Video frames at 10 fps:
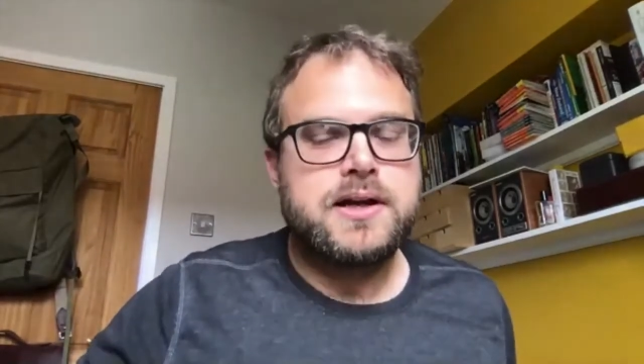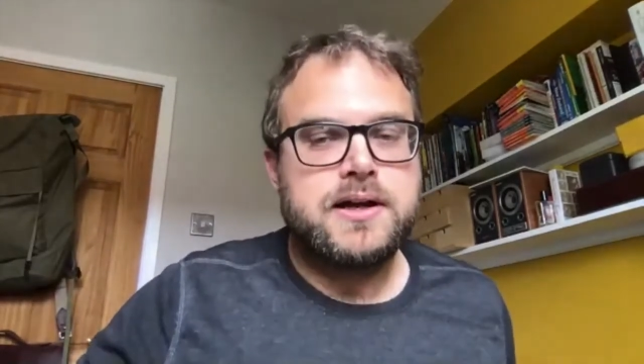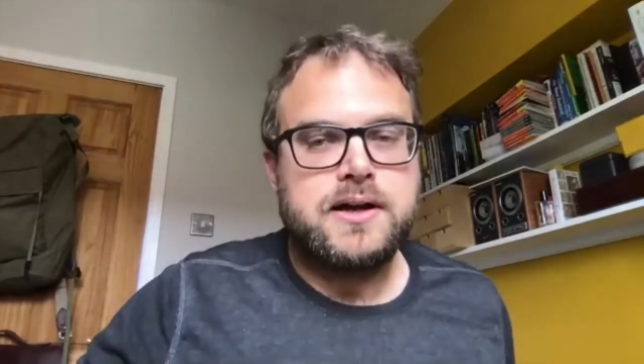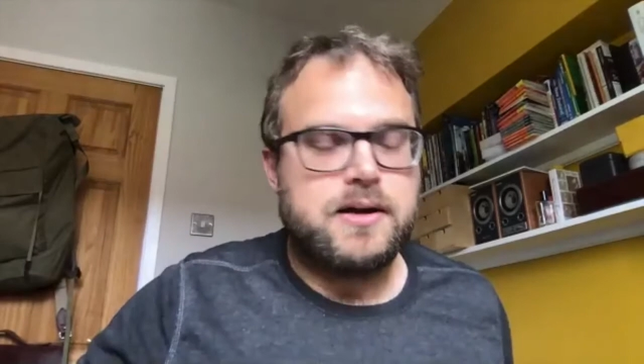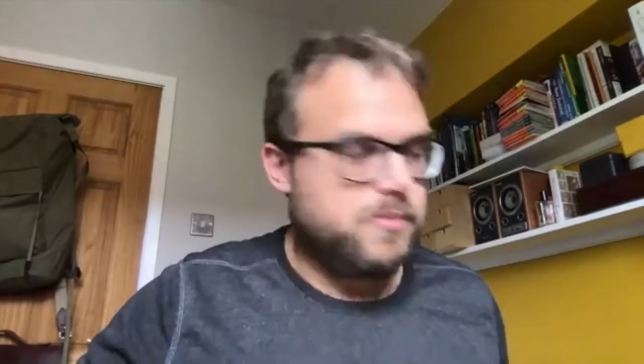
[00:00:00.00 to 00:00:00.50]

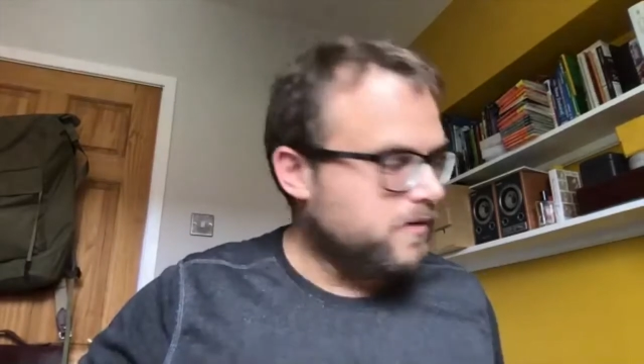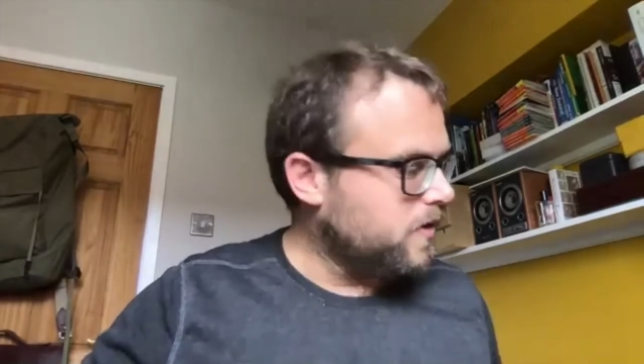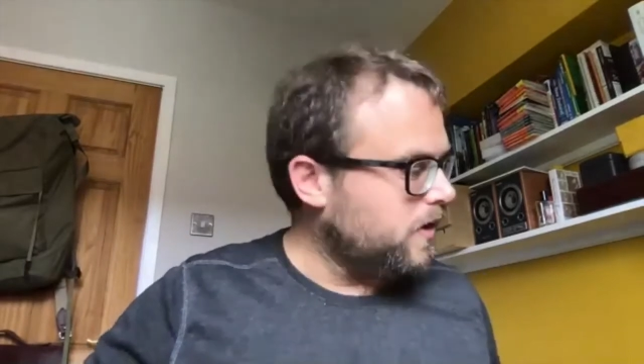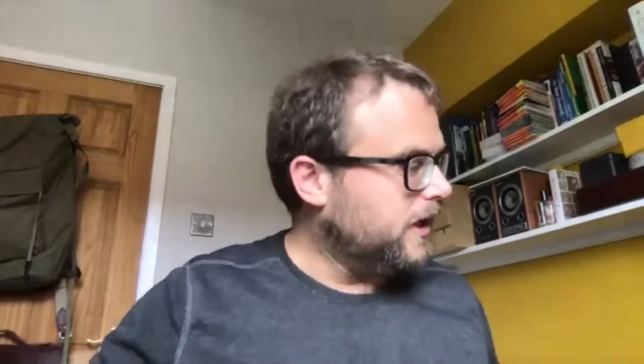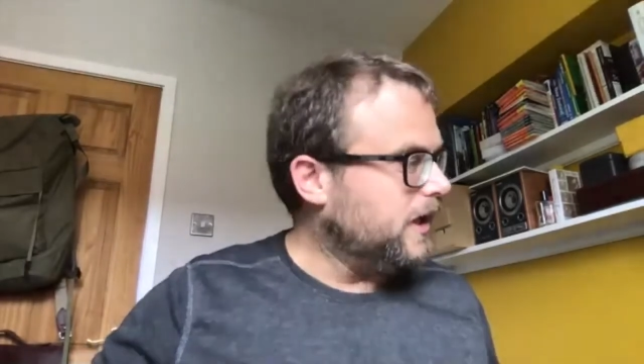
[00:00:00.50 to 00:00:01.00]
I've
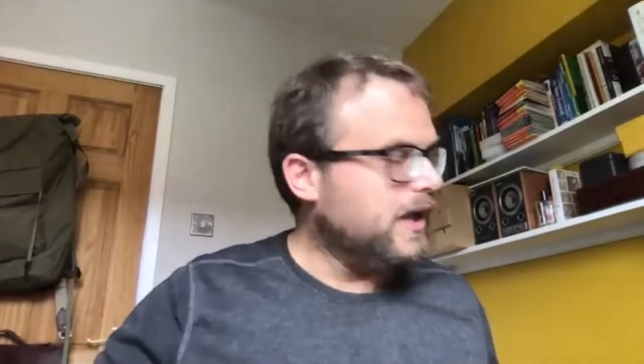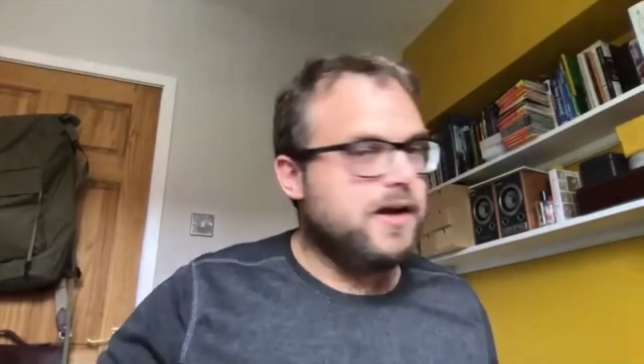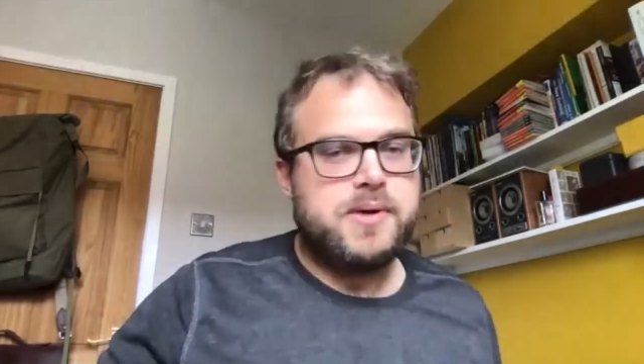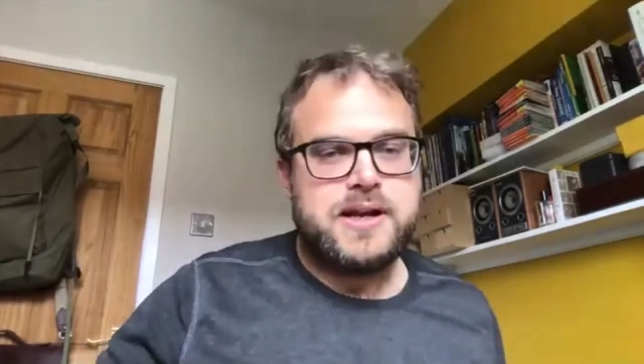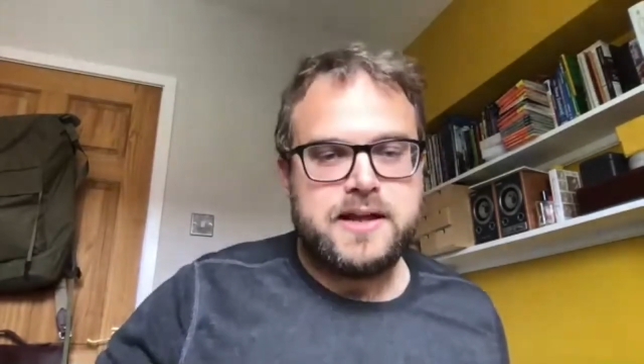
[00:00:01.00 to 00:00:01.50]
got it here,
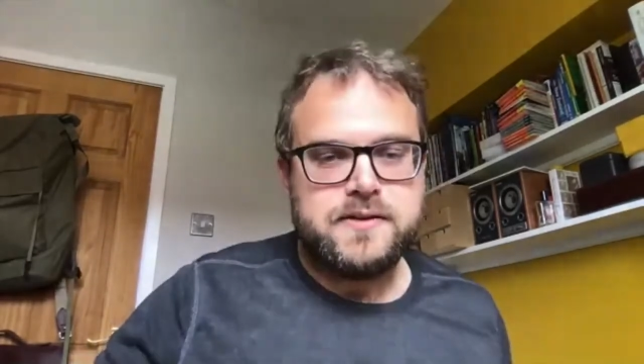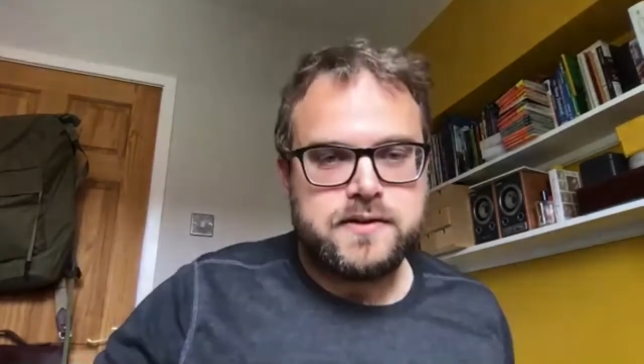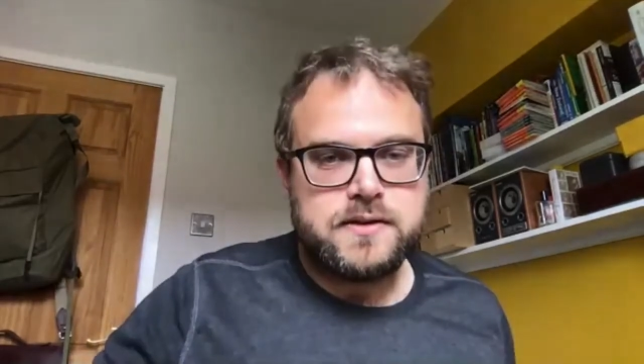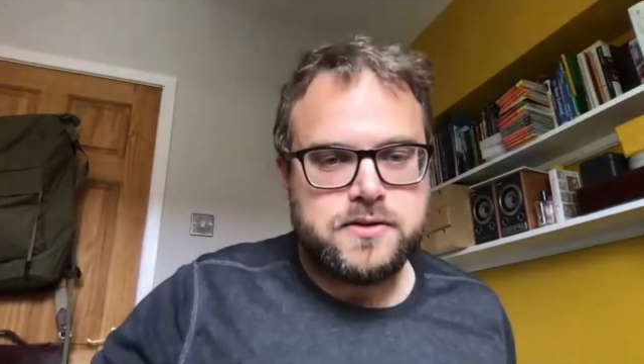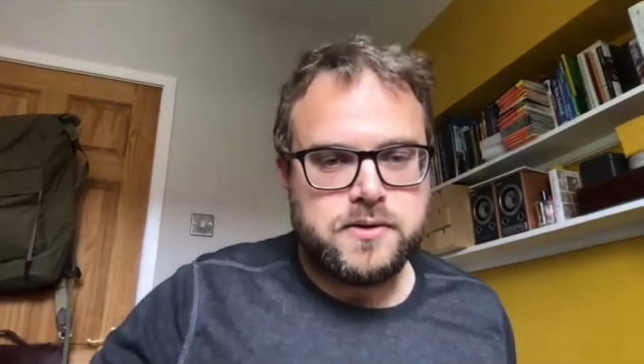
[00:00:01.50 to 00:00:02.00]
but let's
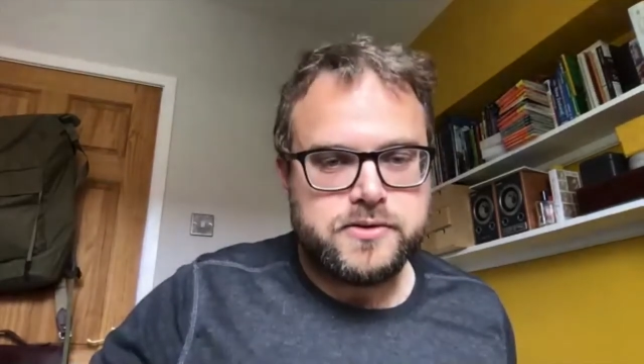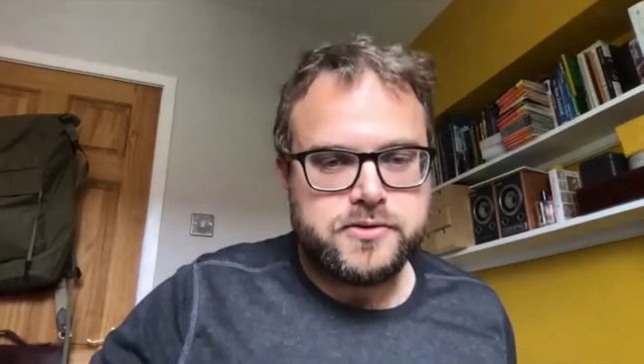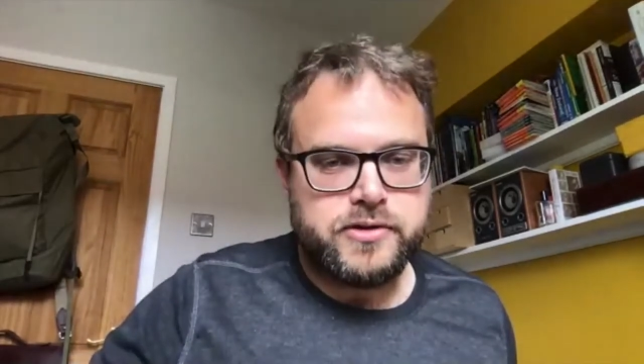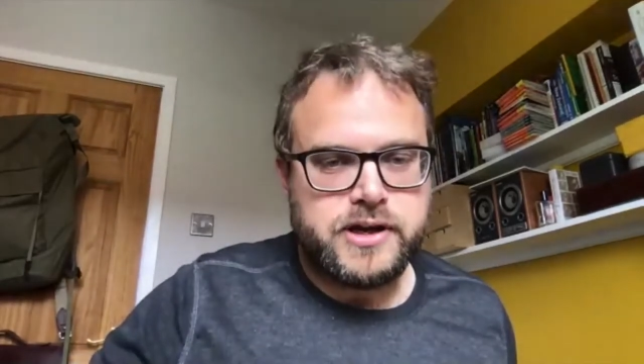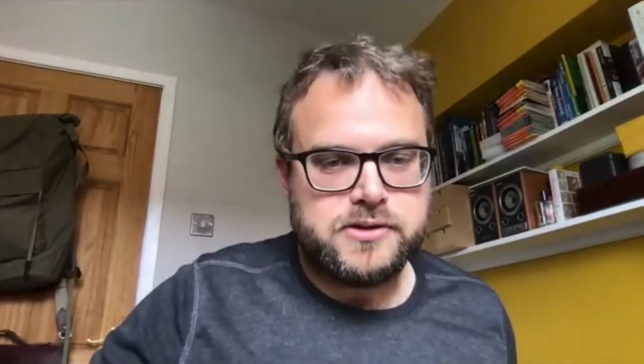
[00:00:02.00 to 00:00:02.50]
do a
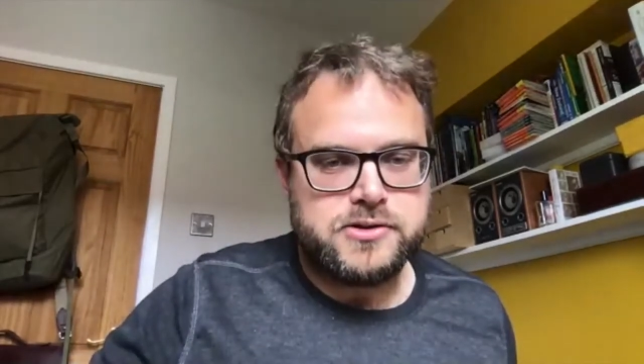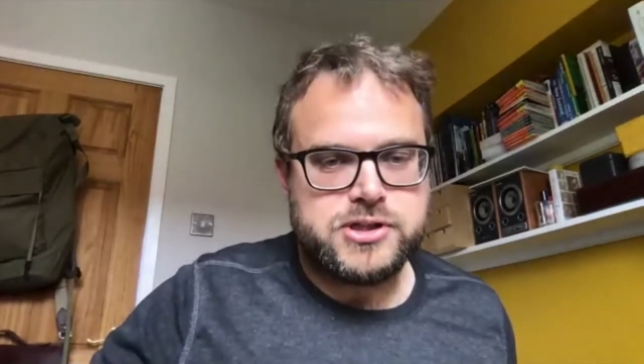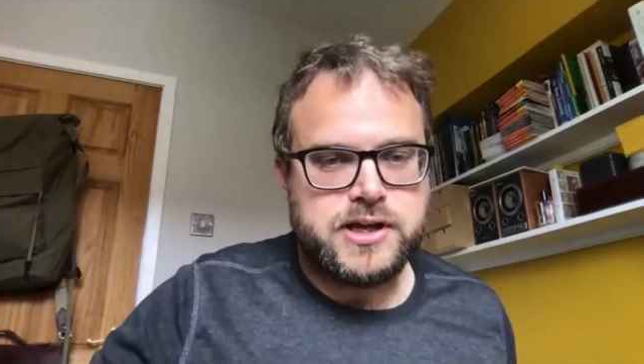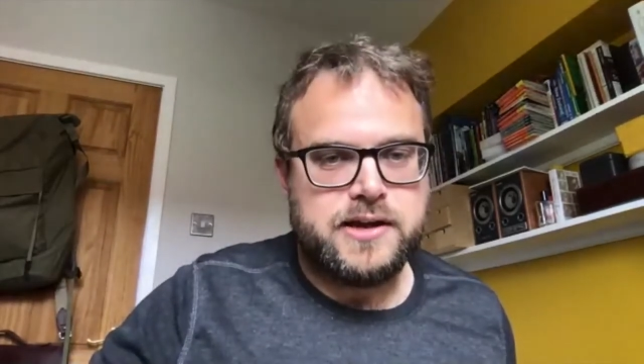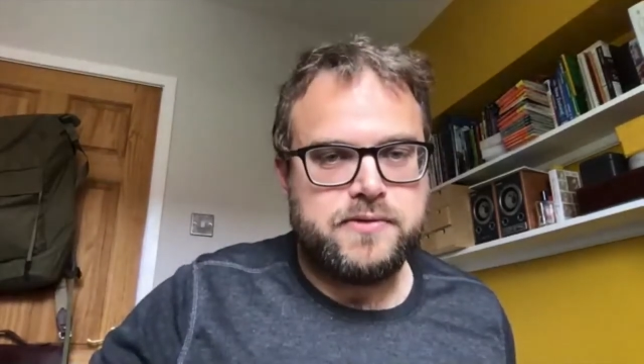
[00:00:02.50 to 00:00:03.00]
screen
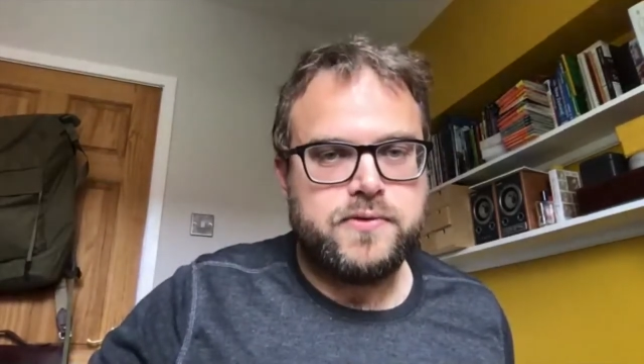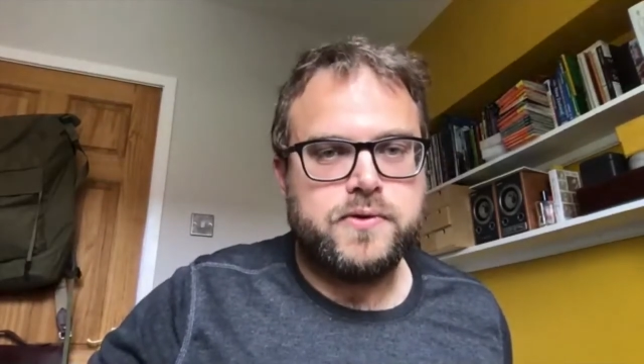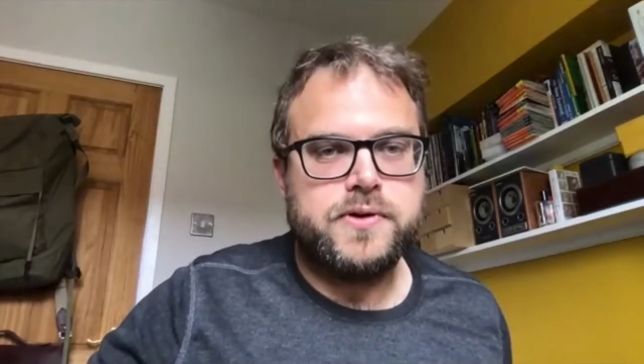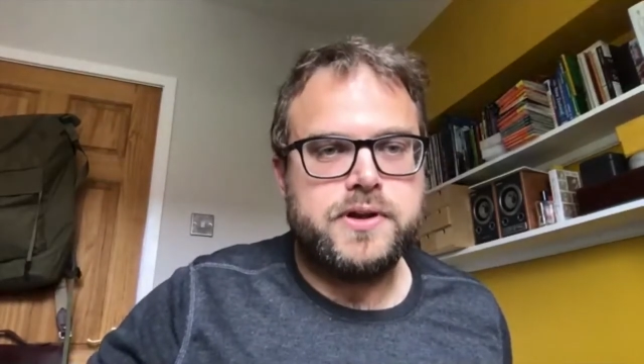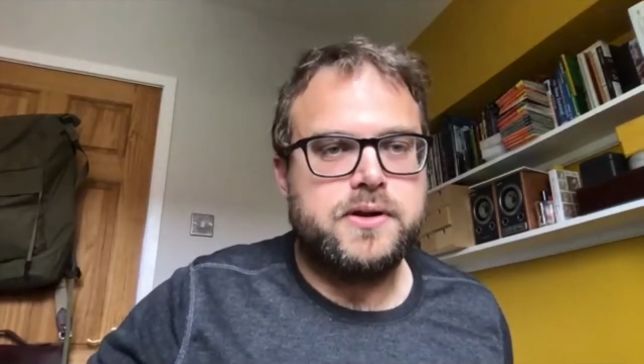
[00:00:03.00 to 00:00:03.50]
share
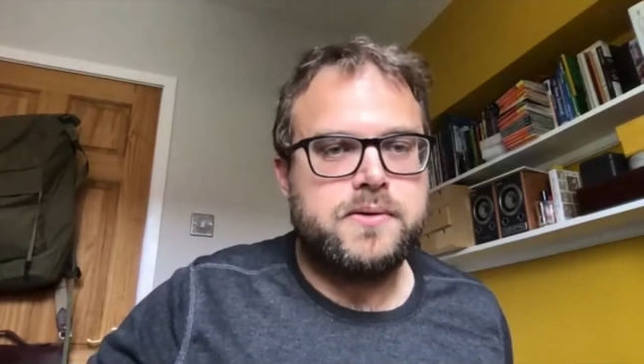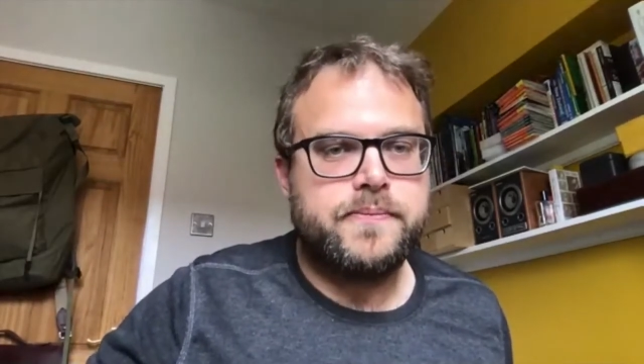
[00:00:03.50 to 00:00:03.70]
for you.